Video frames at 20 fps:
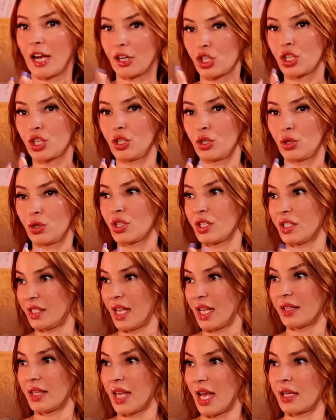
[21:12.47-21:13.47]
Actually, you just
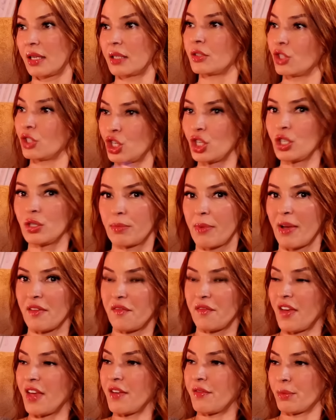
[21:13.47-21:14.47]
said that. She's my
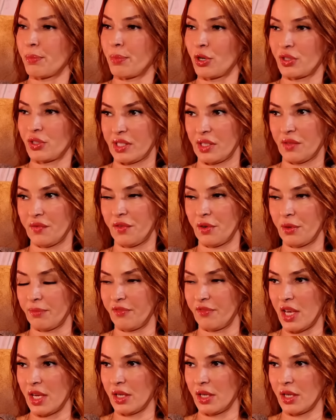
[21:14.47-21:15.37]
favorite person from VH1.